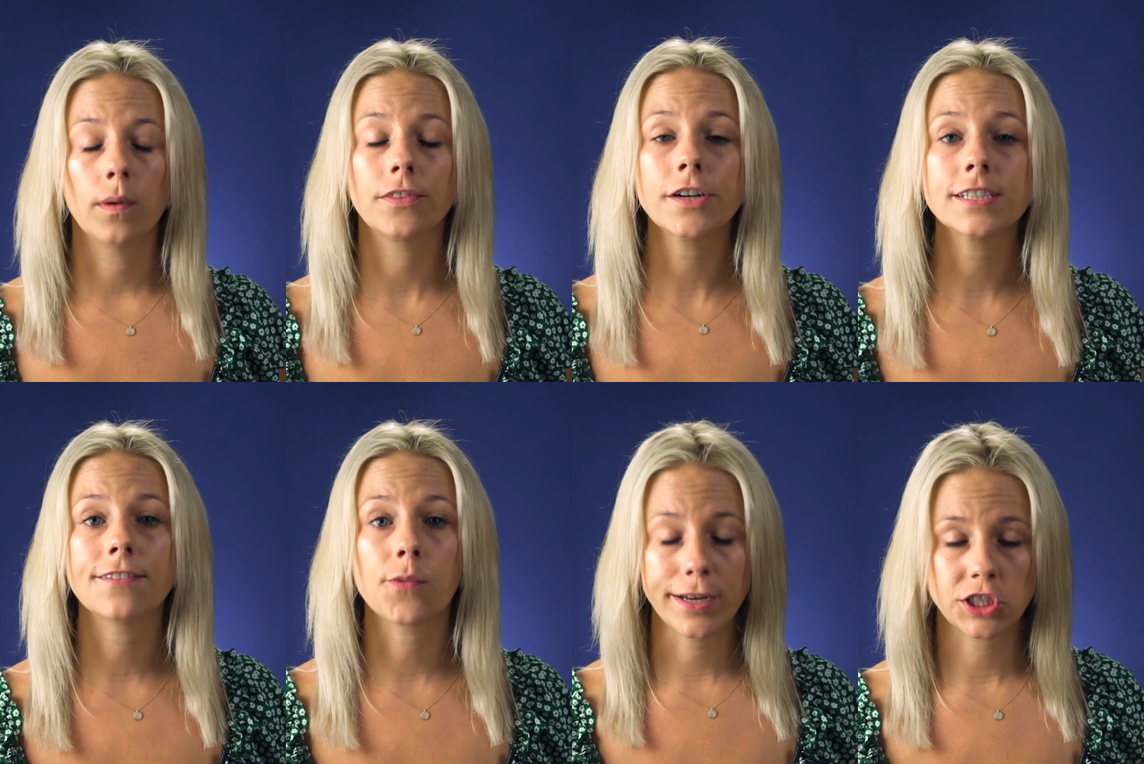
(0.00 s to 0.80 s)
When learners
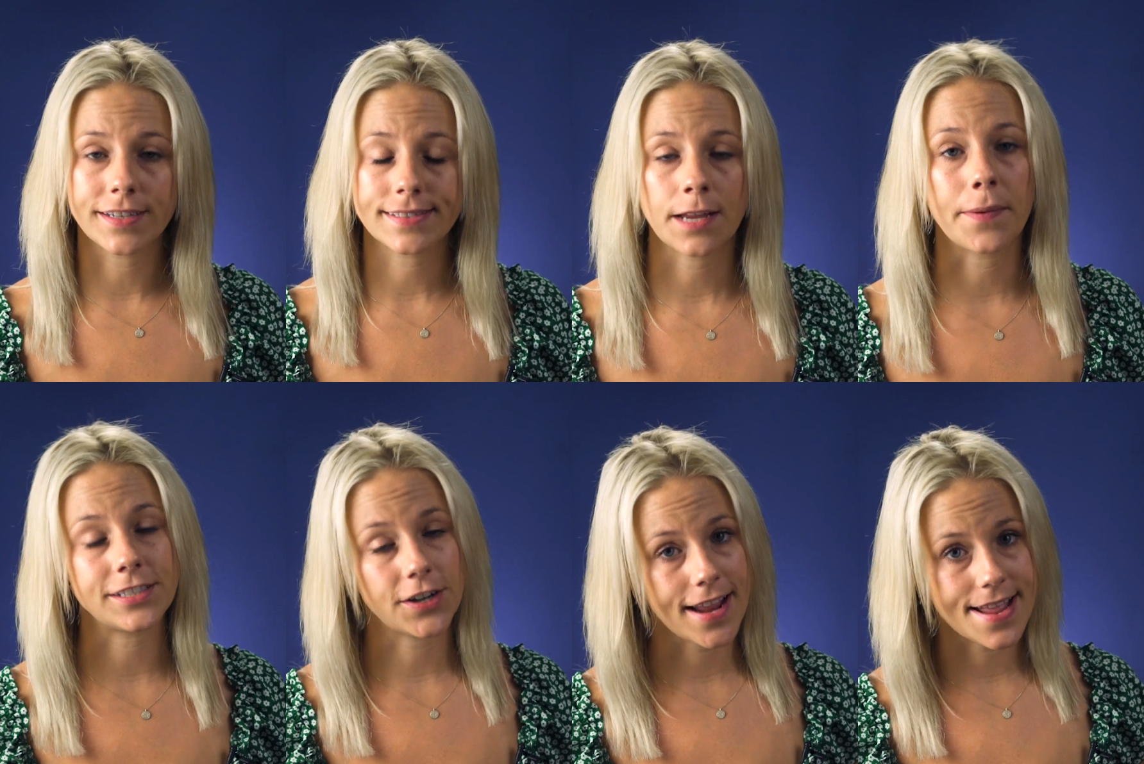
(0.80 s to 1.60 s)
have questions, they
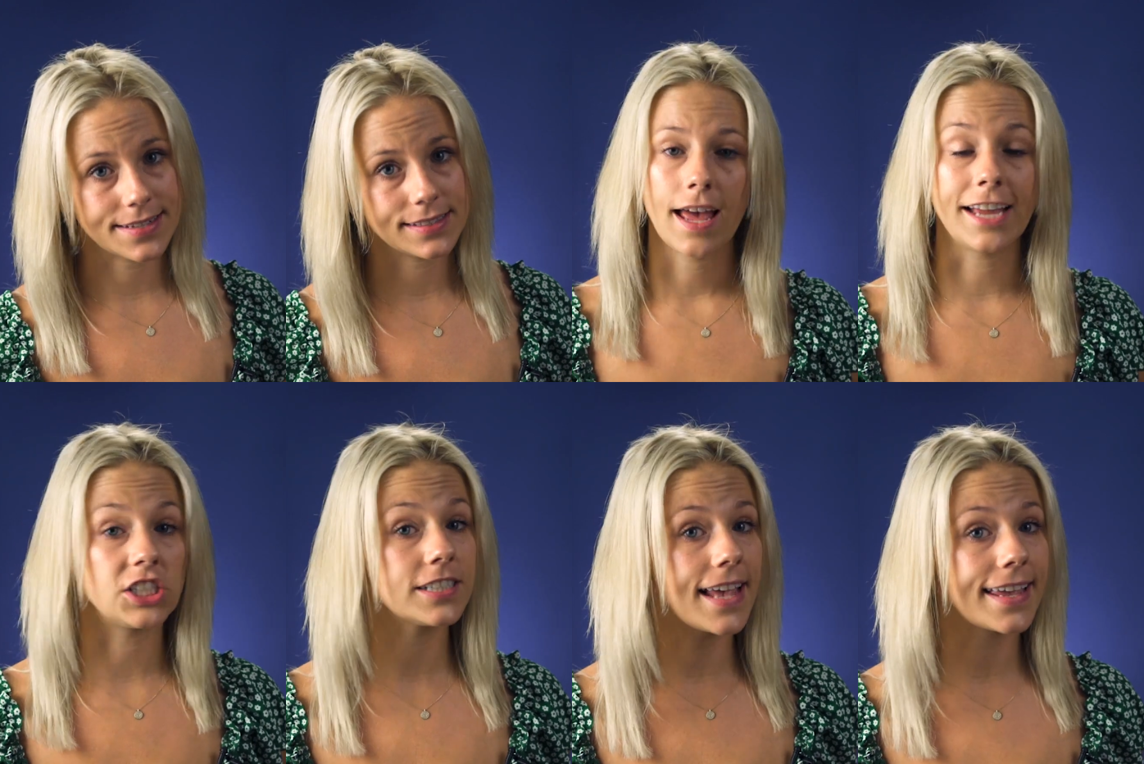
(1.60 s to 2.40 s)
raise their hands. And
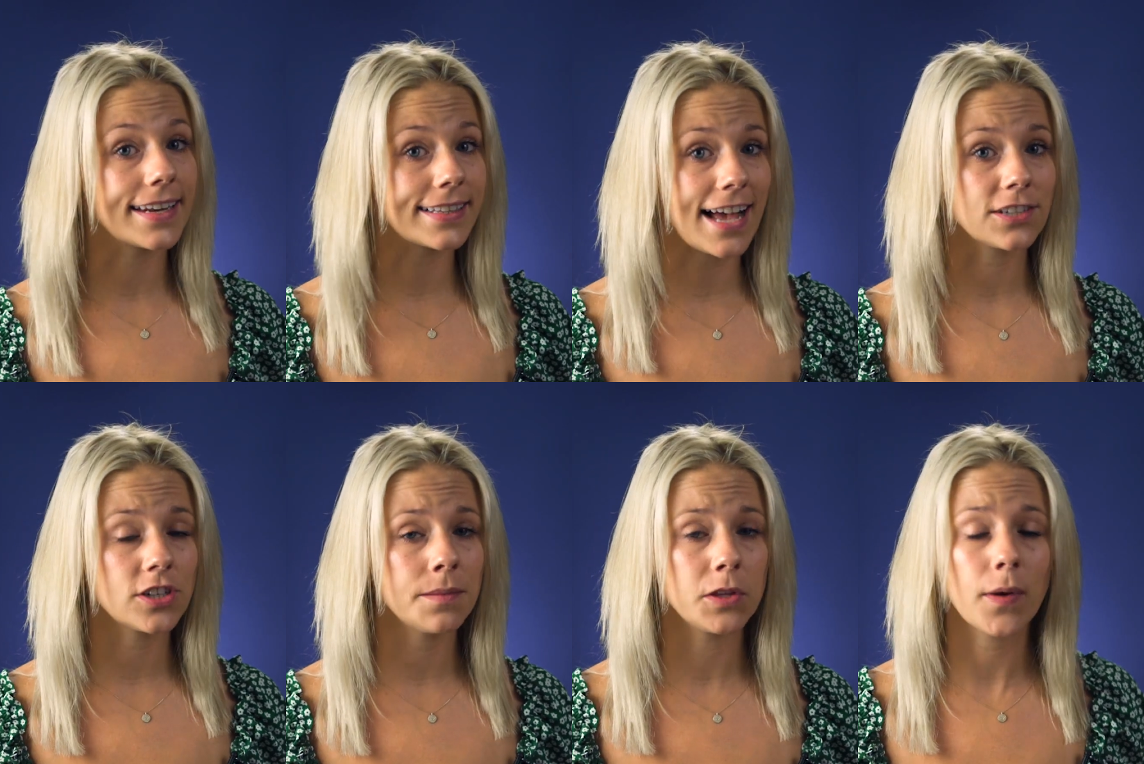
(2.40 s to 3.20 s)
just like in a
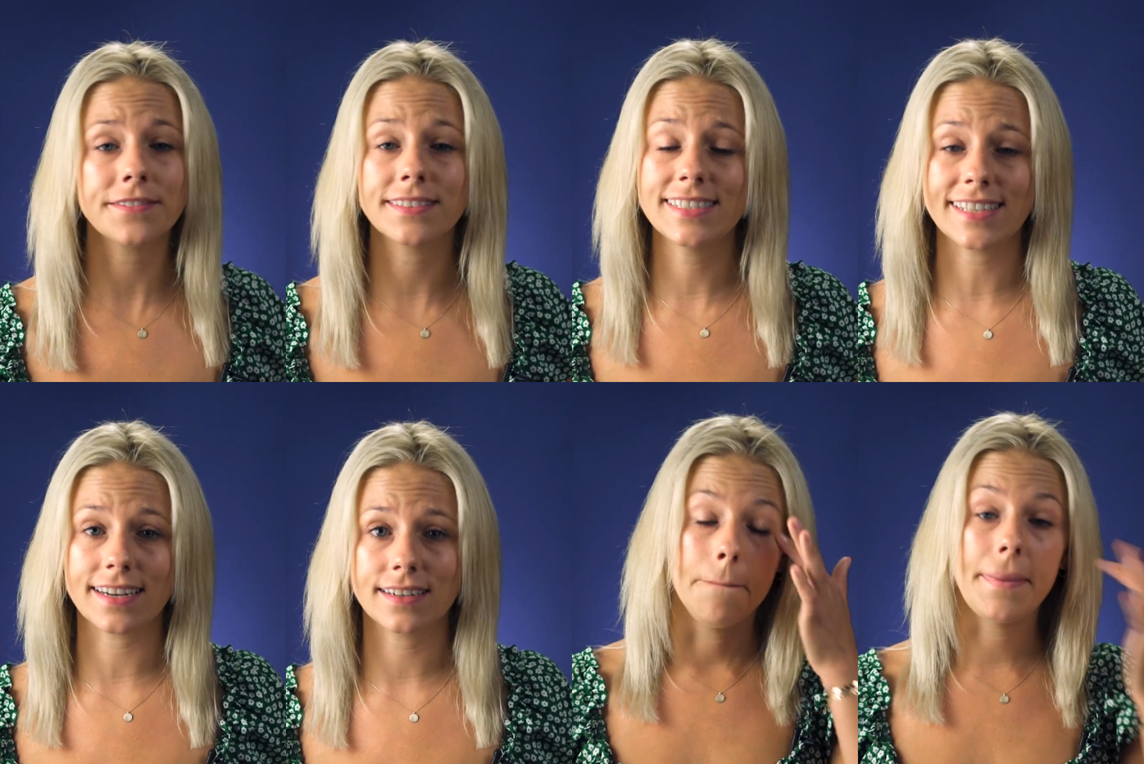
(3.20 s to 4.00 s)
classroom, you have to
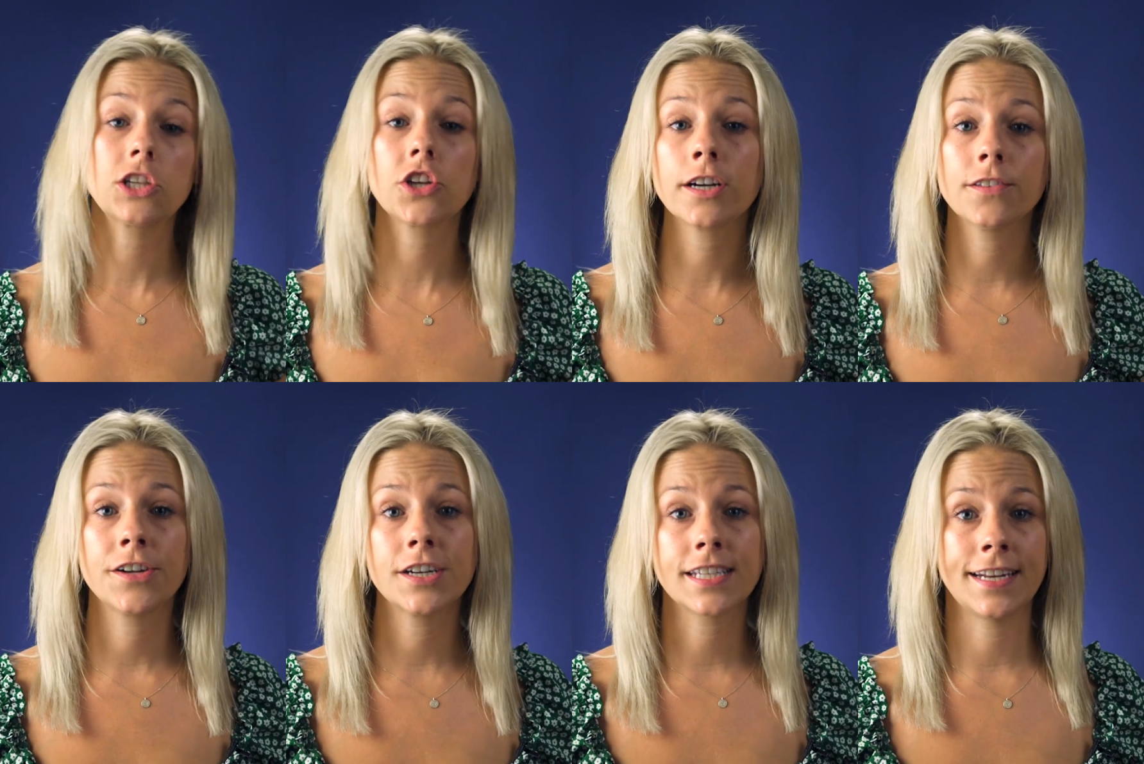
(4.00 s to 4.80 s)
listen. Make sure your
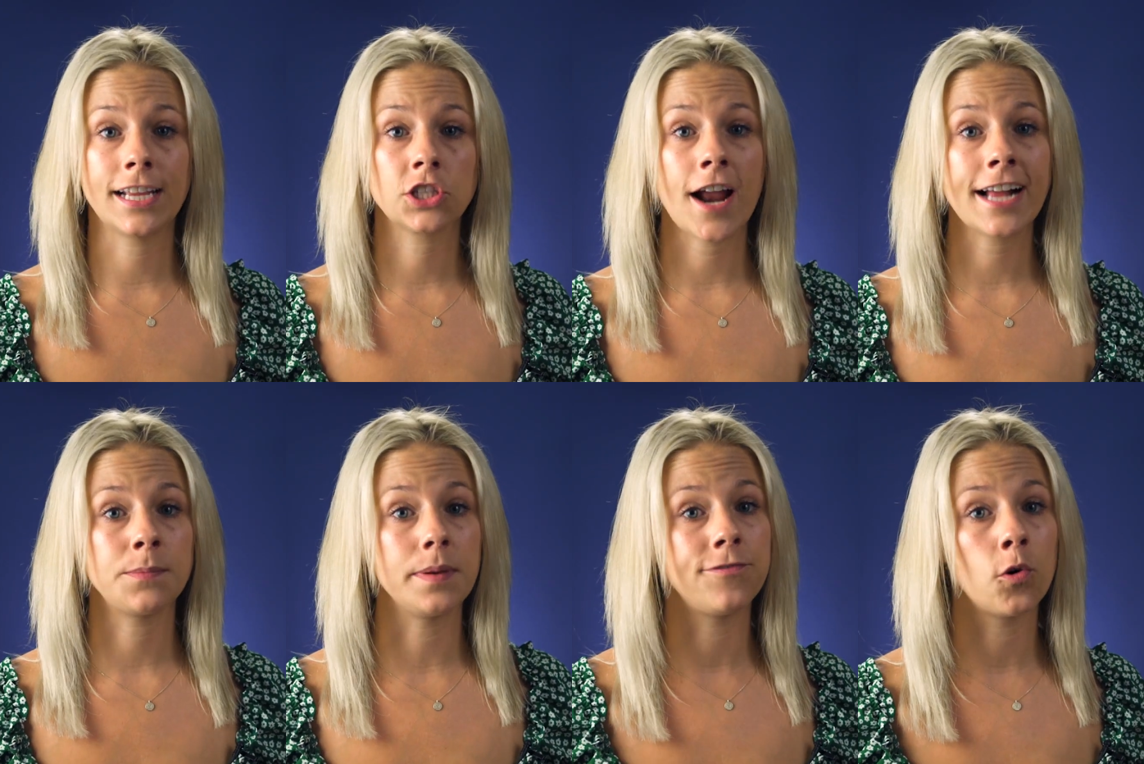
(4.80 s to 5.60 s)
learners can
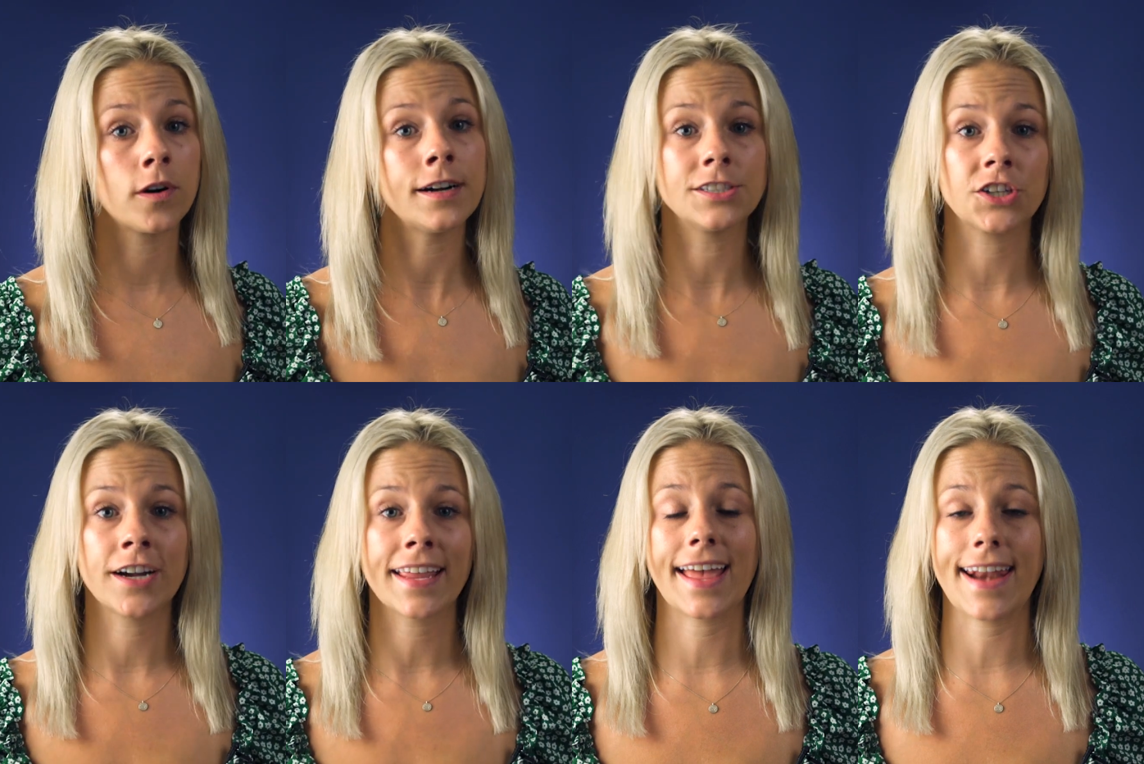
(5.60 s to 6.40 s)
interact before,
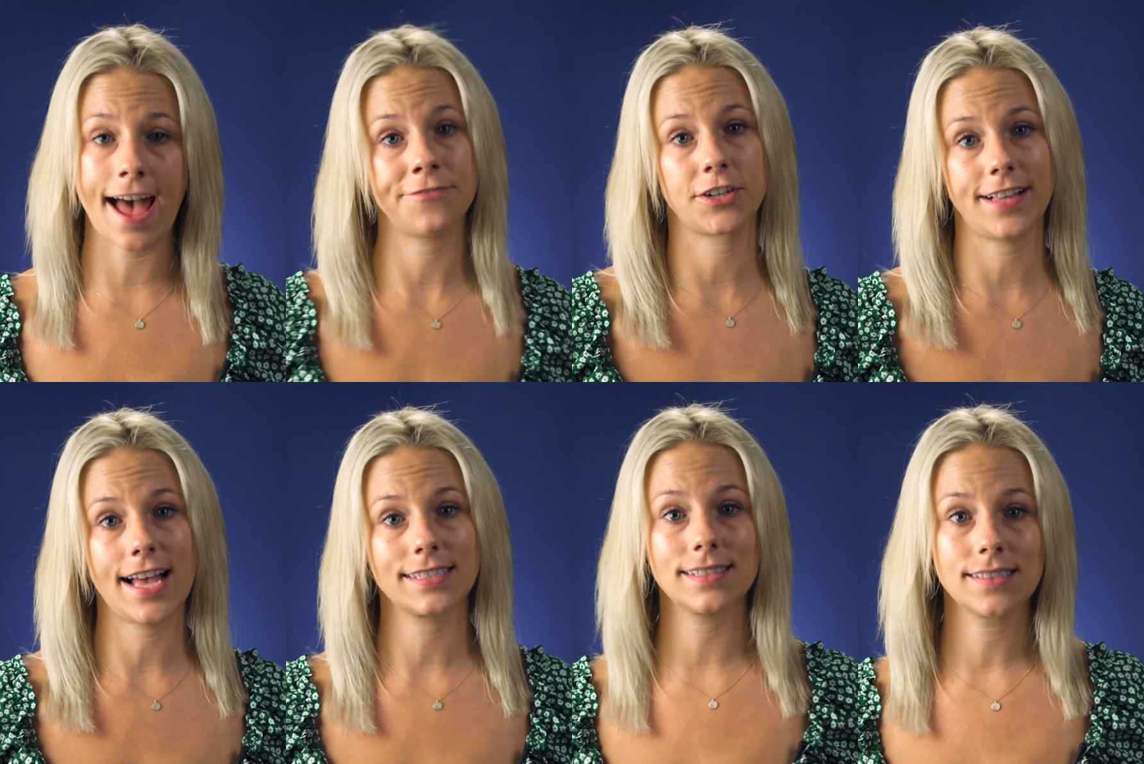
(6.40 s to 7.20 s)
during, and after class.